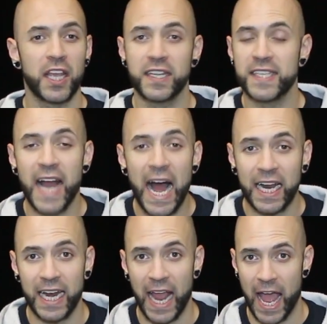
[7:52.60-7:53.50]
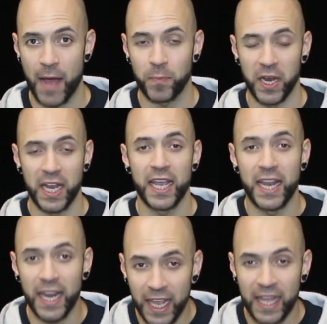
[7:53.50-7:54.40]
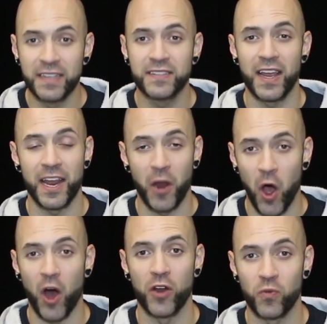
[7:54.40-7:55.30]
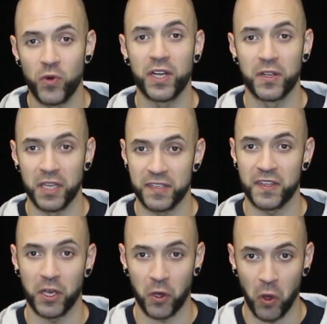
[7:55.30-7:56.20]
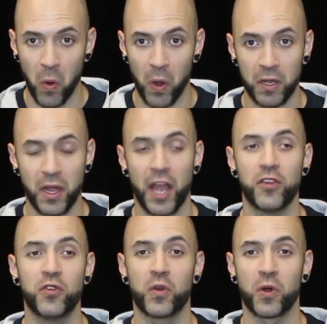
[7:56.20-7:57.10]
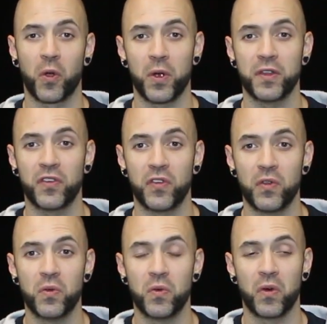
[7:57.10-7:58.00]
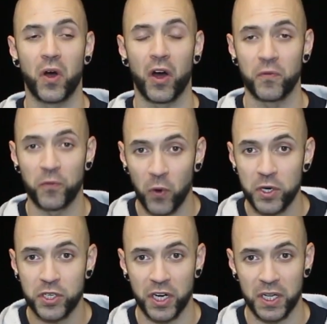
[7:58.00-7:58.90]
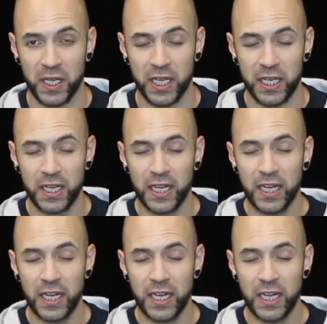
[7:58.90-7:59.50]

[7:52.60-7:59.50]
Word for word: it's not going to happen. It is an unrealistic goal. And you are going to, unfortunately,